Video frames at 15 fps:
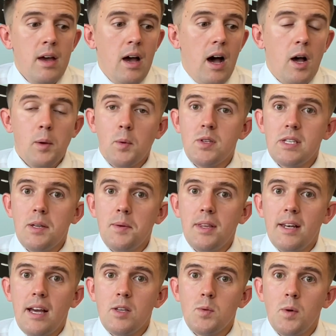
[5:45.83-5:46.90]
I will see you in the
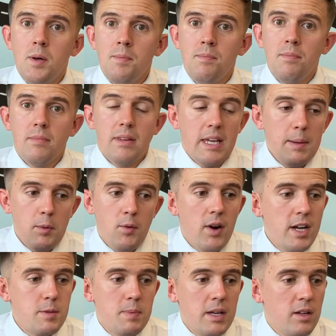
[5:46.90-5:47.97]
next one. Keep your
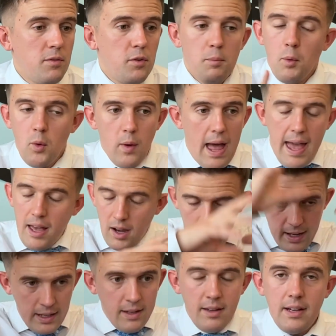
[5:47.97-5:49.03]
eyes peeled for more
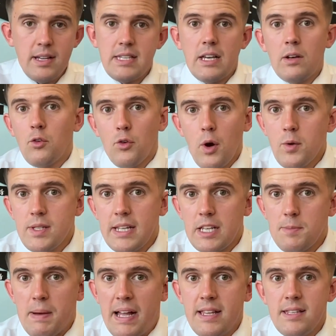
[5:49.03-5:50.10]
AI as it grows and
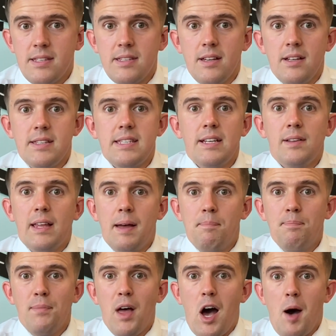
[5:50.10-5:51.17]
expands. Until
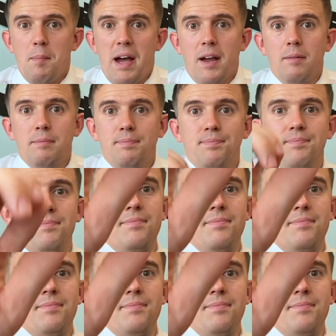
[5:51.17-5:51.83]
then, I'm out.